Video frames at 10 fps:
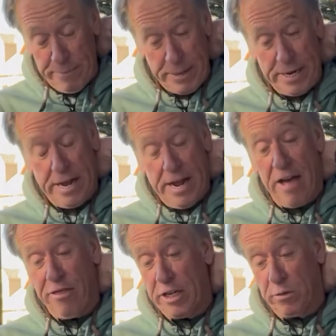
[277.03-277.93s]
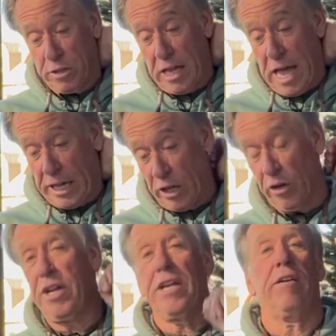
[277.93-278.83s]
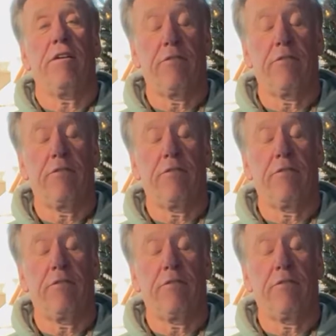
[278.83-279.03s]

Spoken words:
I mean, I think there was a lot of learning